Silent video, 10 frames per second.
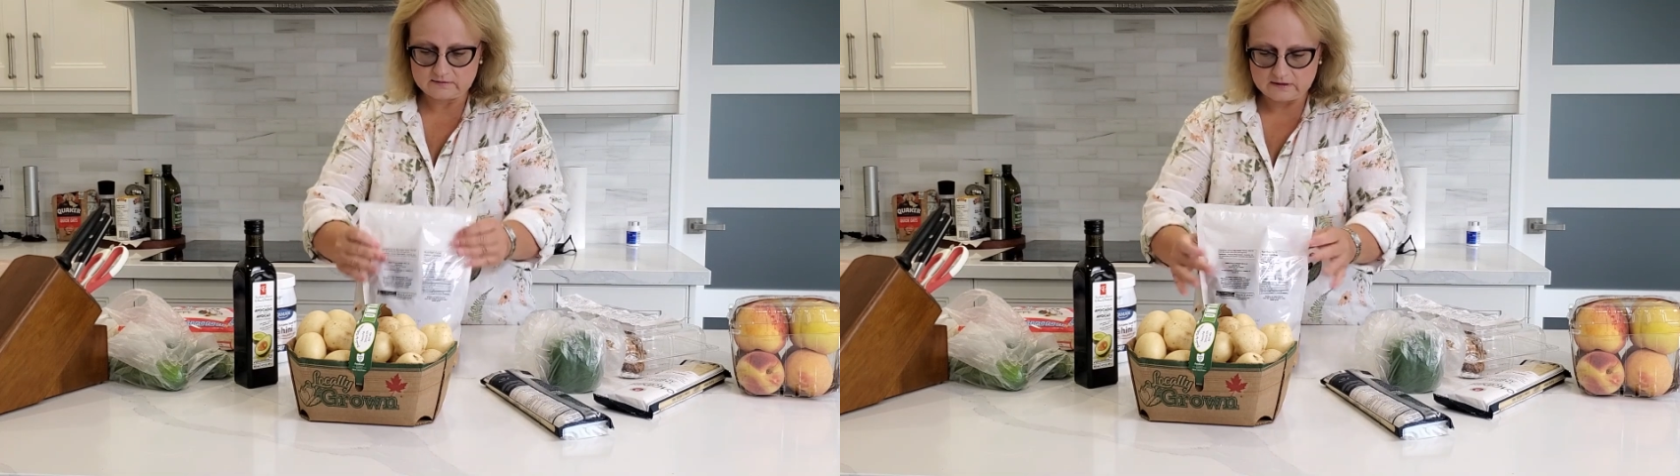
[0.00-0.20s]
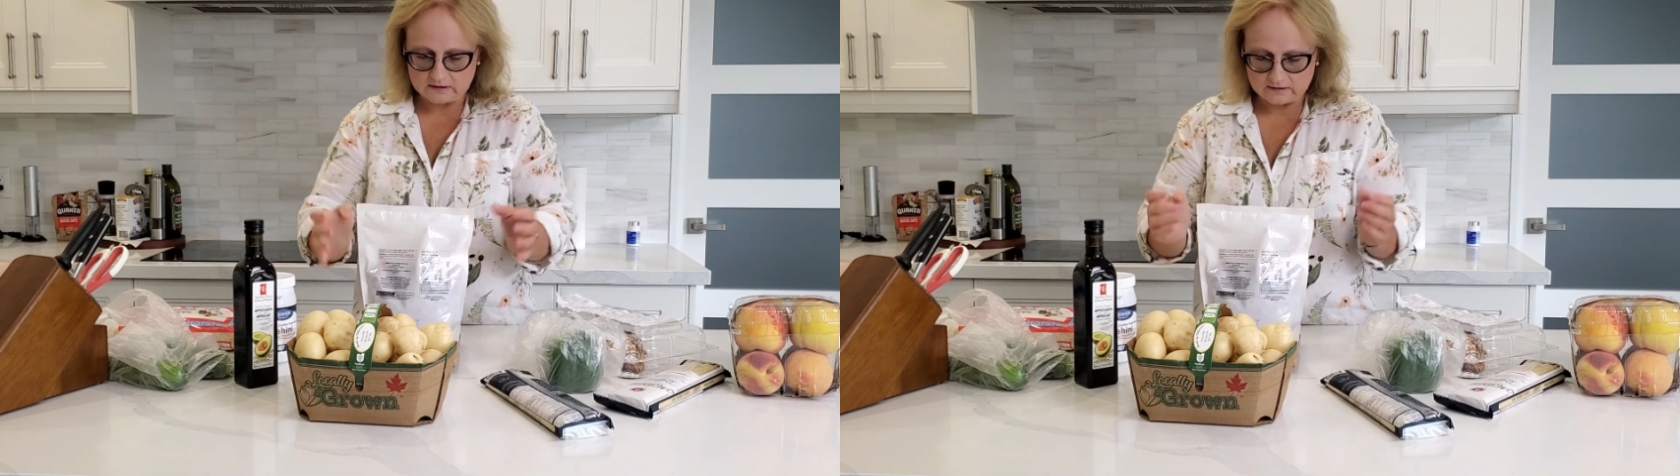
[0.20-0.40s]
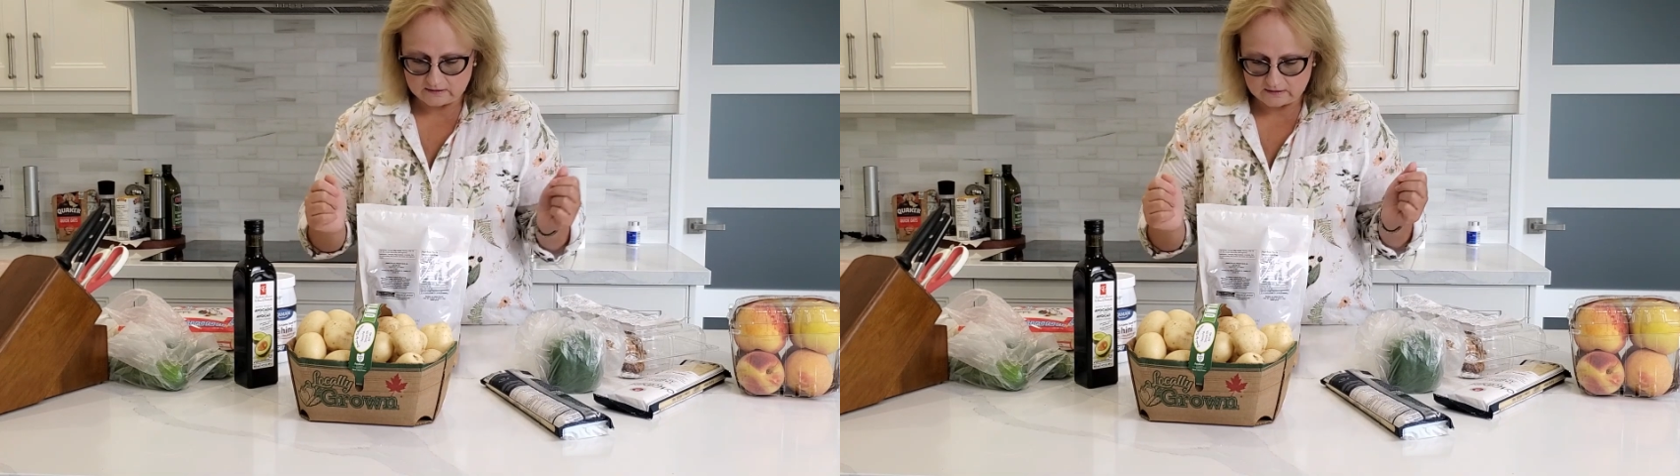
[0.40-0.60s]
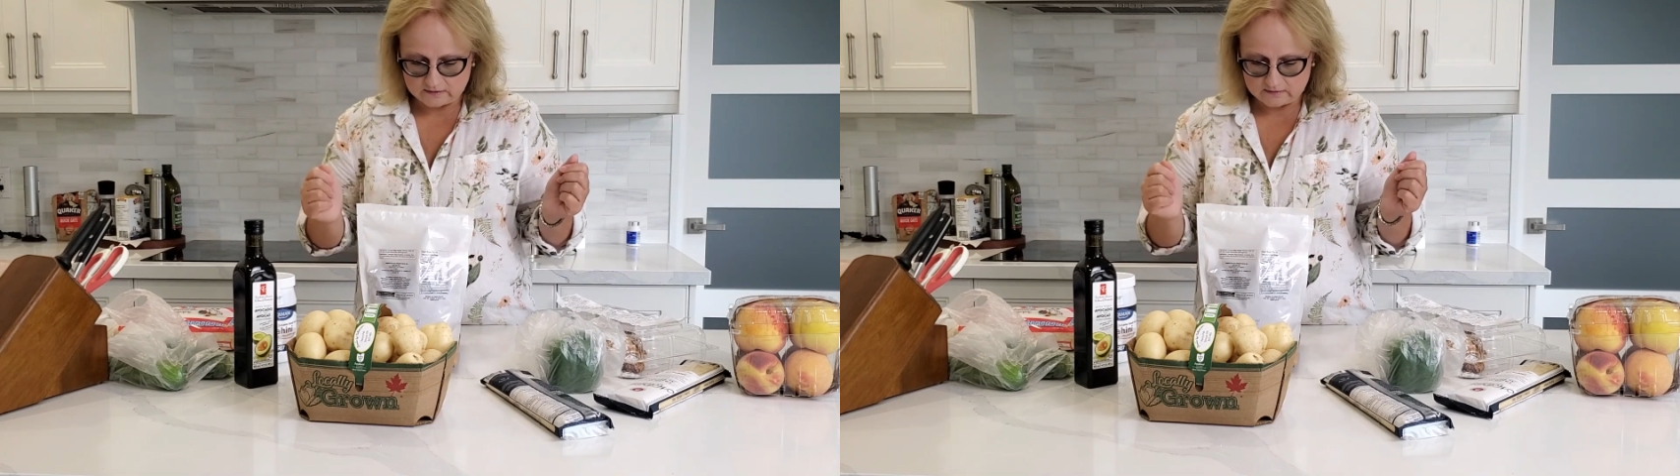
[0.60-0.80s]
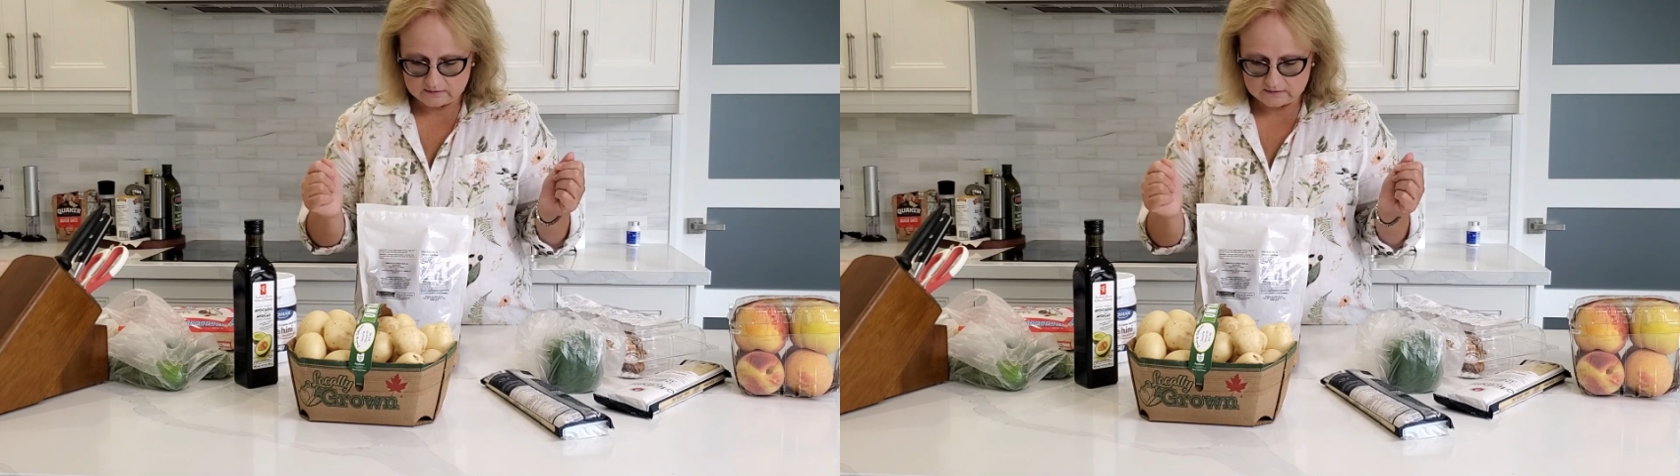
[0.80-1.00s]
really
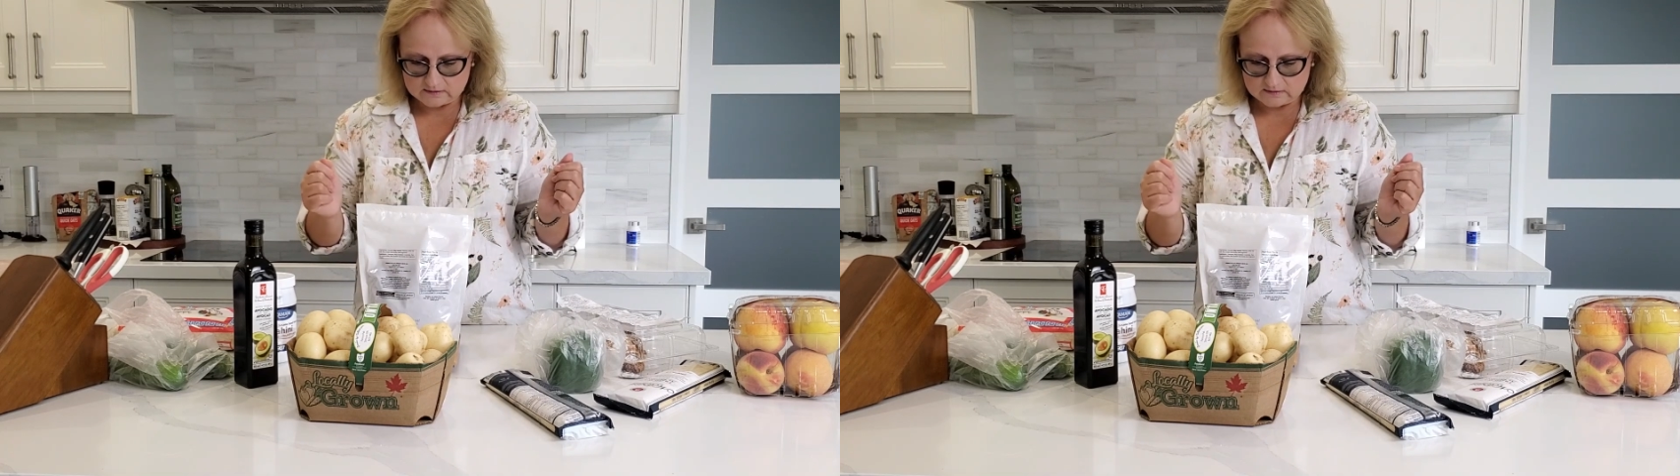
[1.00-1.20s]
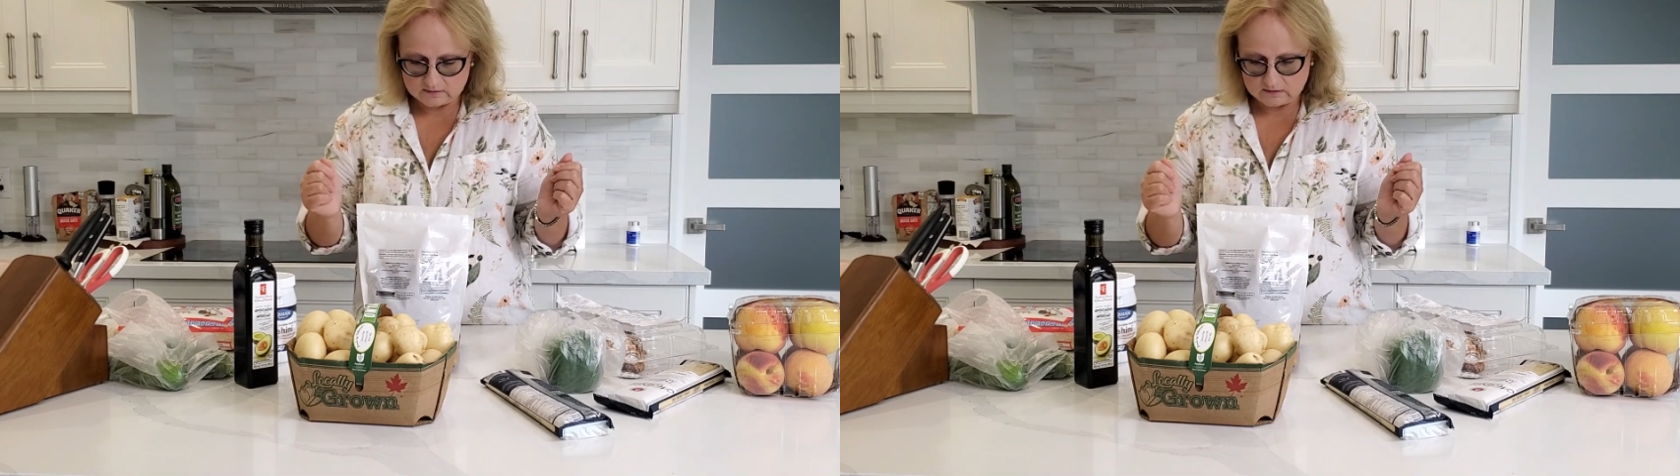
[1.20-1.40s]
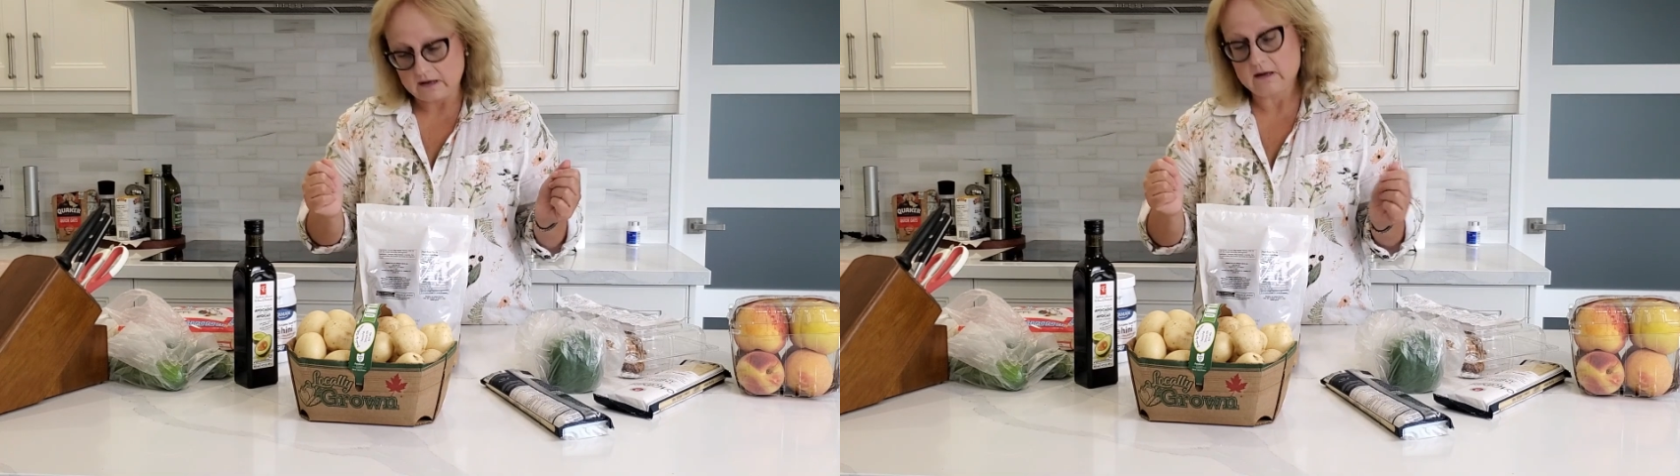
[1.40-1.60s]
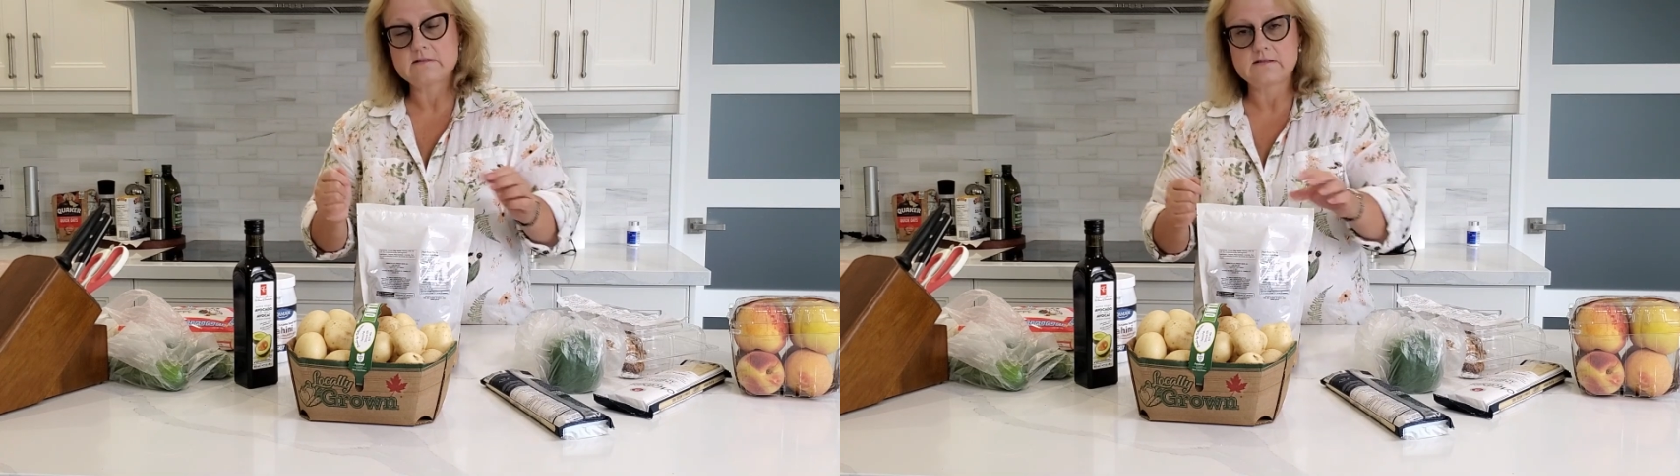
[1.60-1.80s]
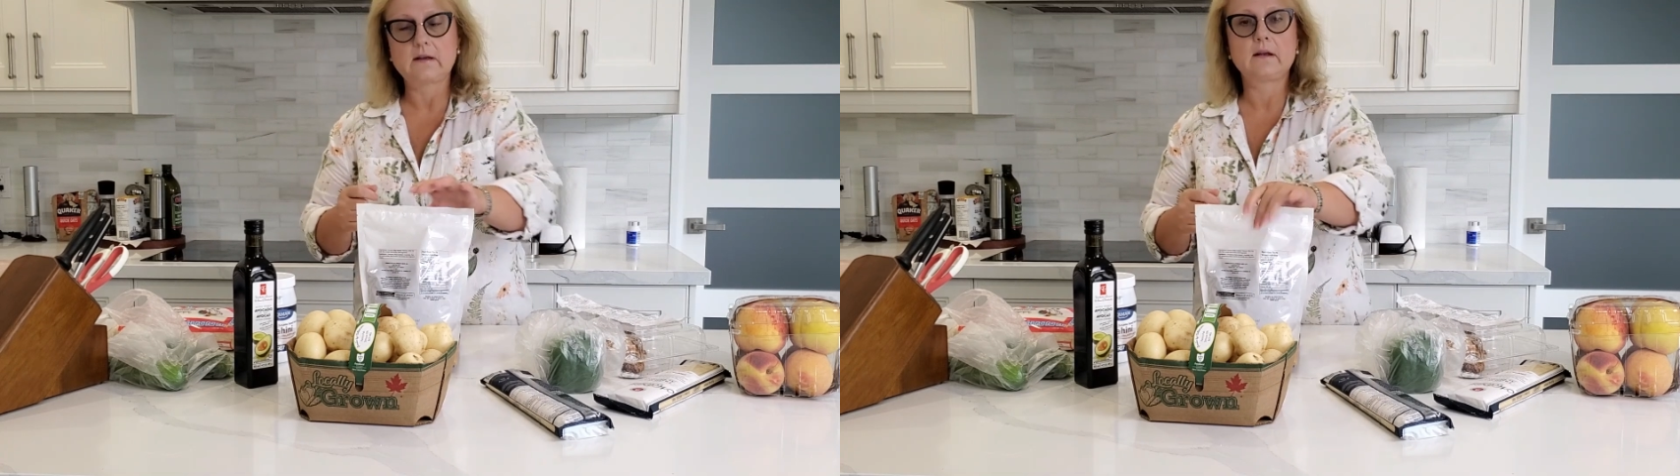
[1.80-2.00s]
900. Yeah,
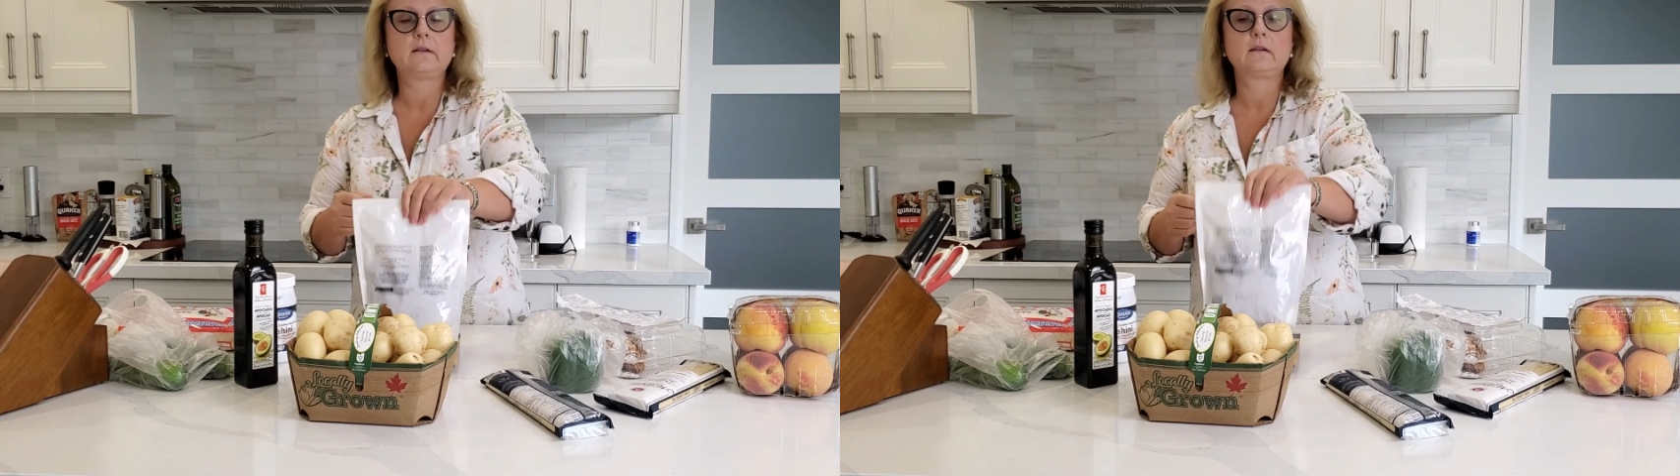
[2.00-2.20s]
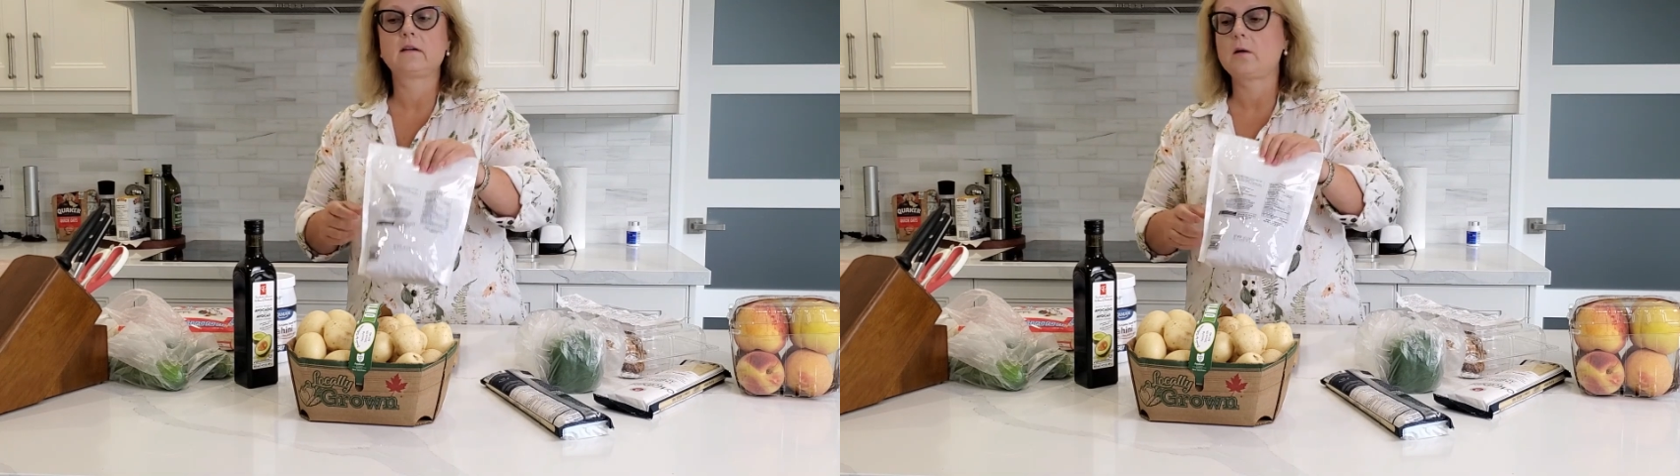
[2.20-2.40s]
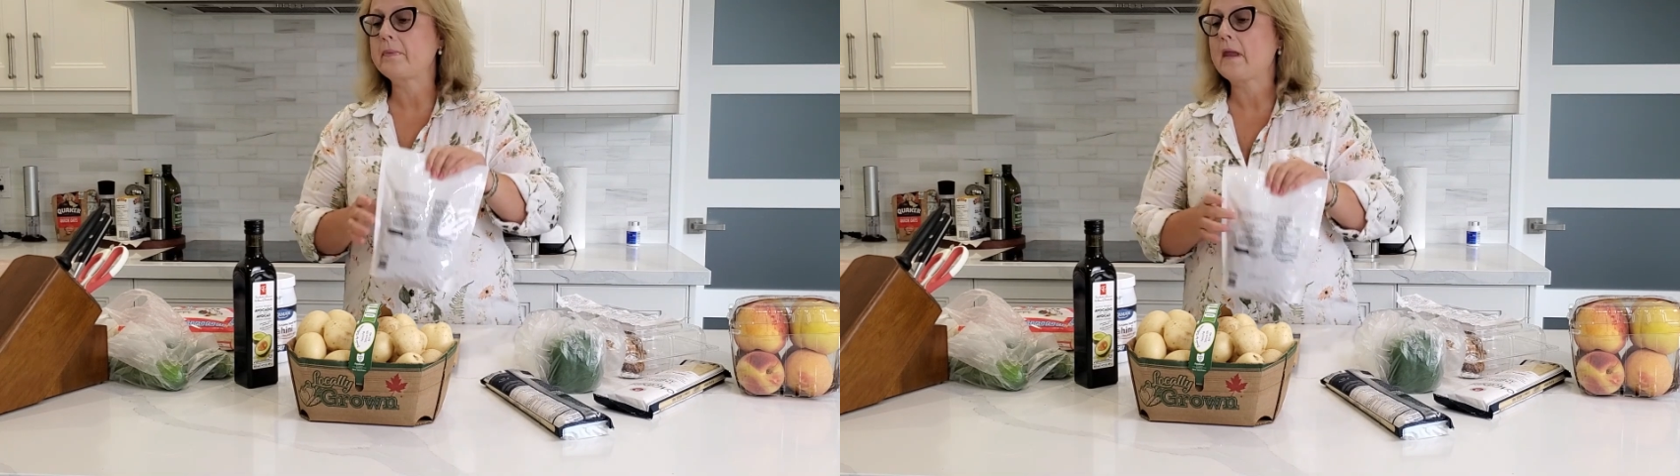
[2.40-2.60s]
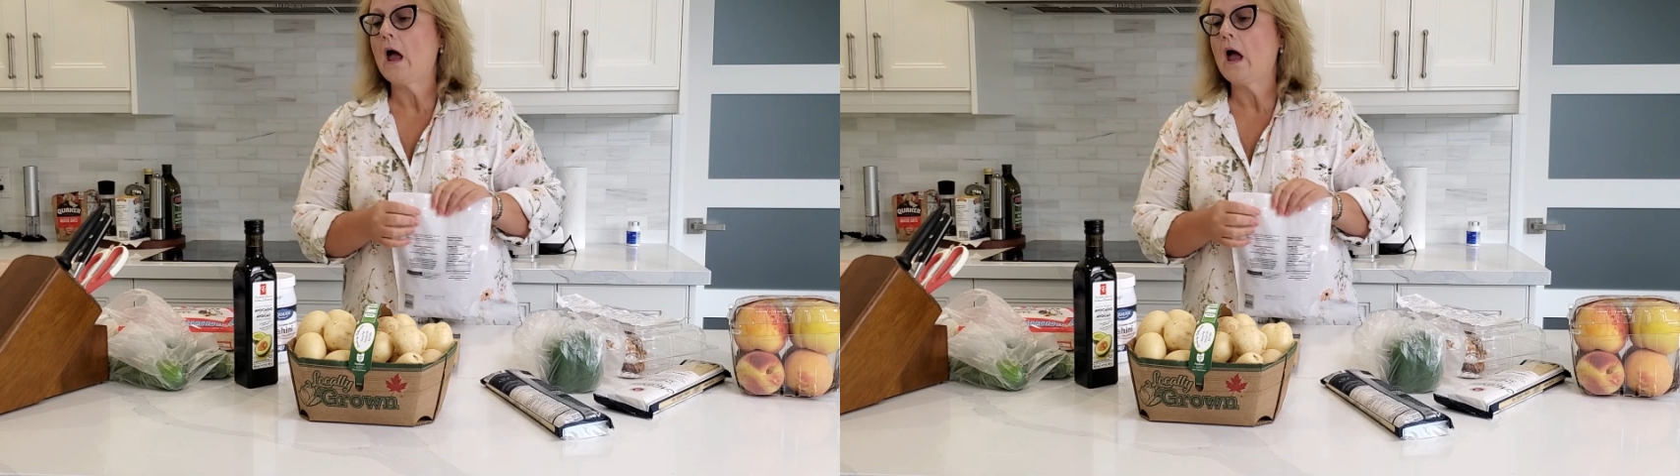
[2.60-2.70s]
it's 900 gram.